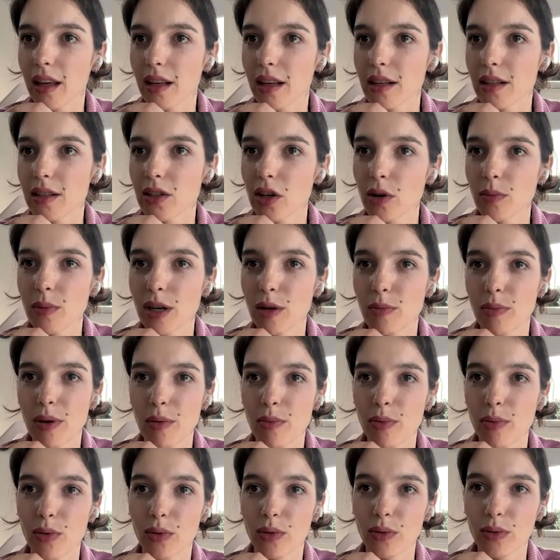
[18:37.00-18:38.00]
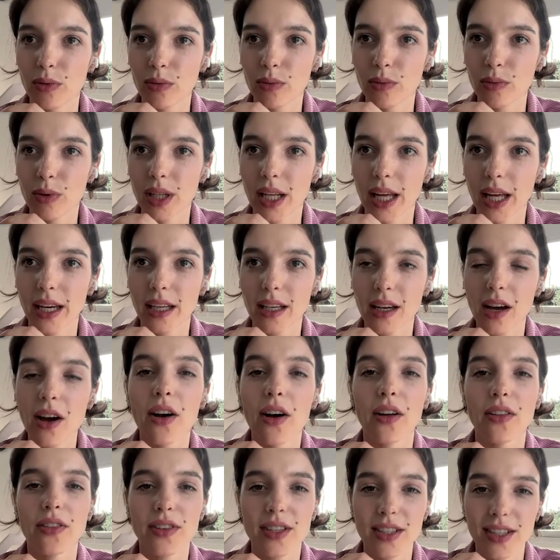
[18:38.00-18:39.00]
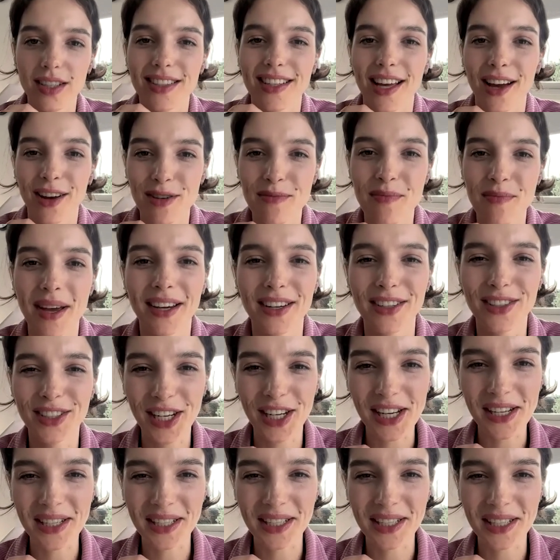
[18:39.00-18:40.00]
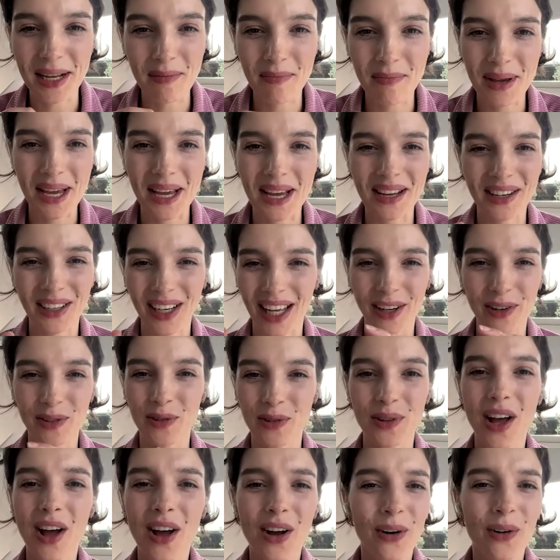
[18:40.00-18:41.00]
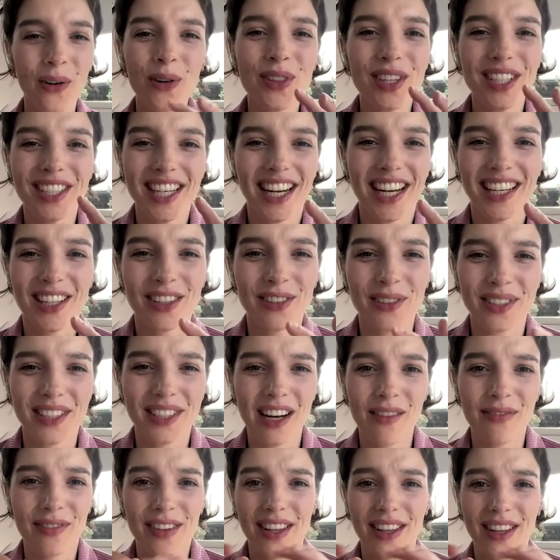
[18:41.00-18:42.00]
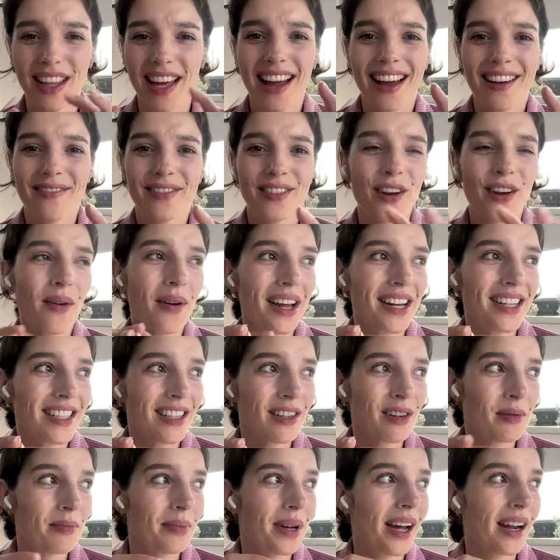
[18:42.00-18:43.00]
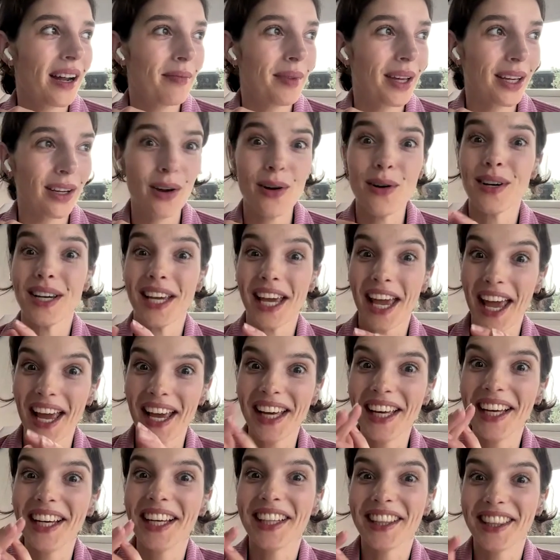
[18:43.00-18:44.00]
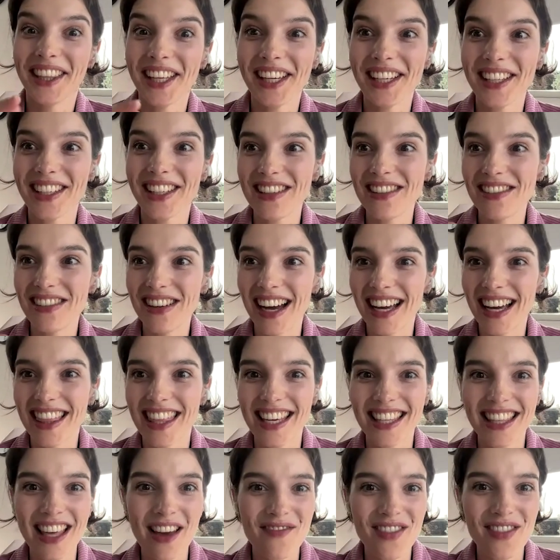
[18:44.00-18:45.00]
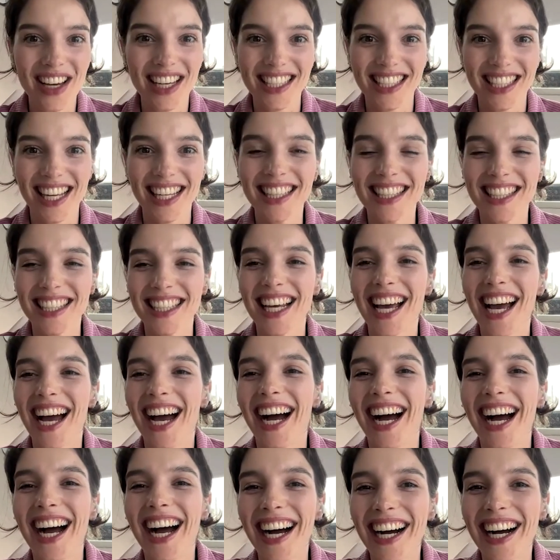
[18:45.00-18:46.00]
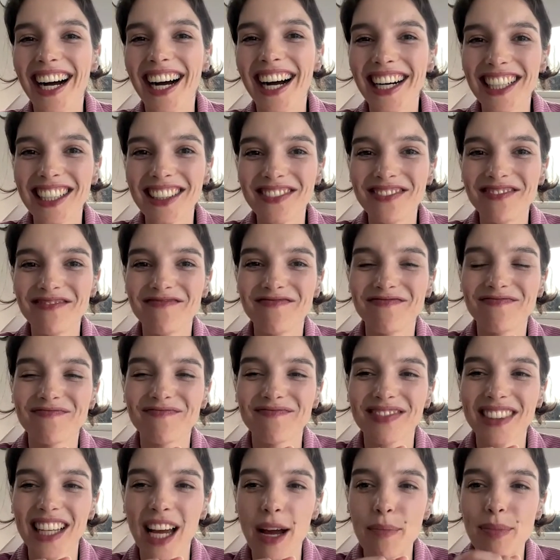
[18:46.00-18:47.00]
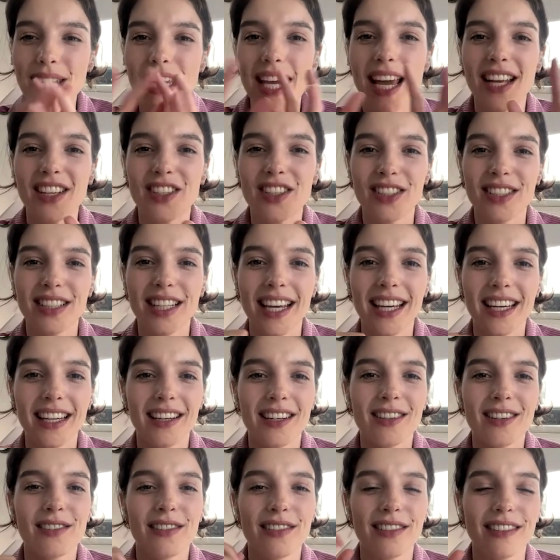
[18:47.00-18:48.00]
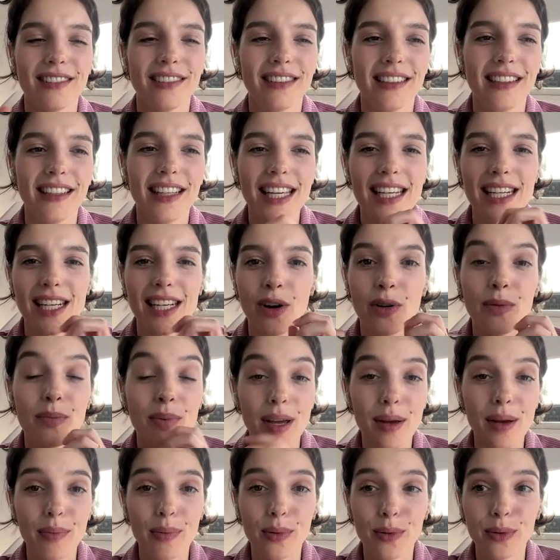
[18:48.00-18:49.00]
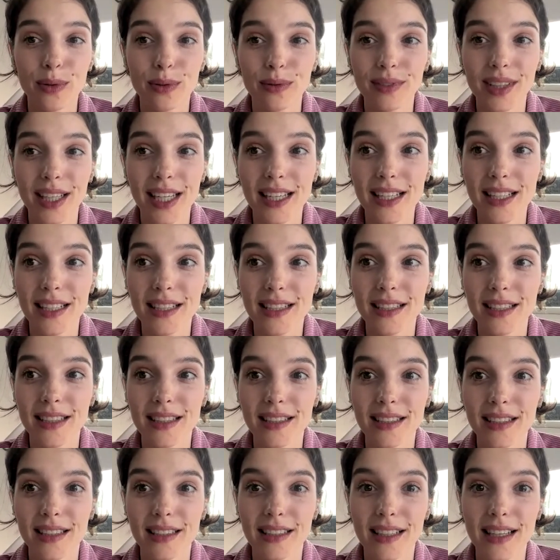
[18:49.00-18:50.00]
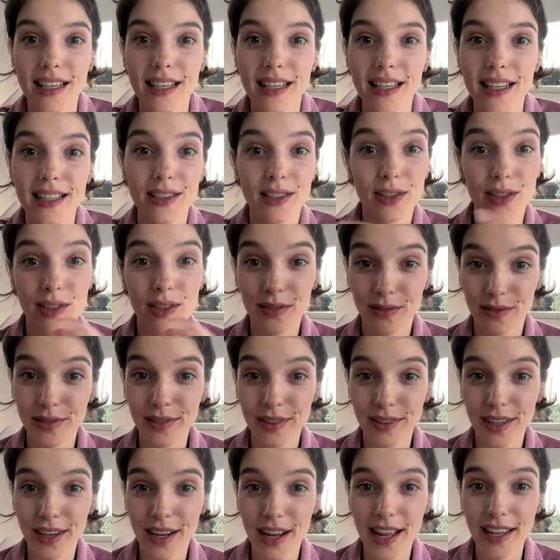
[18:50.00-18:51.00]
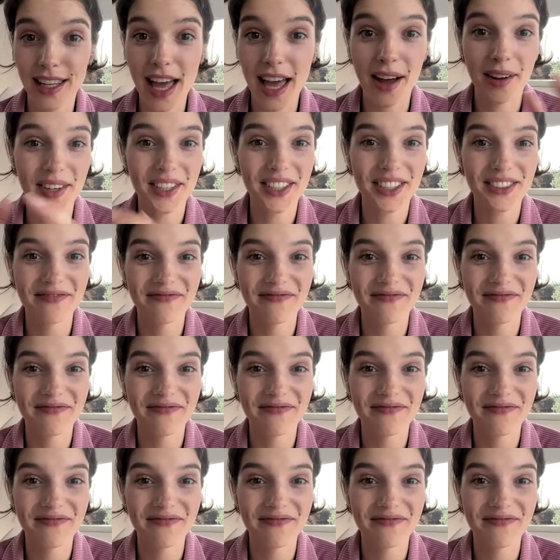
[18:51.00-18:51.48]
so many people were like, oh, this is how you make a DCP, and like all the technical stuff that I have no idea about. I'm like, okay, thank you. I think that makes sense. But yeah, just like leaning on people is allowed.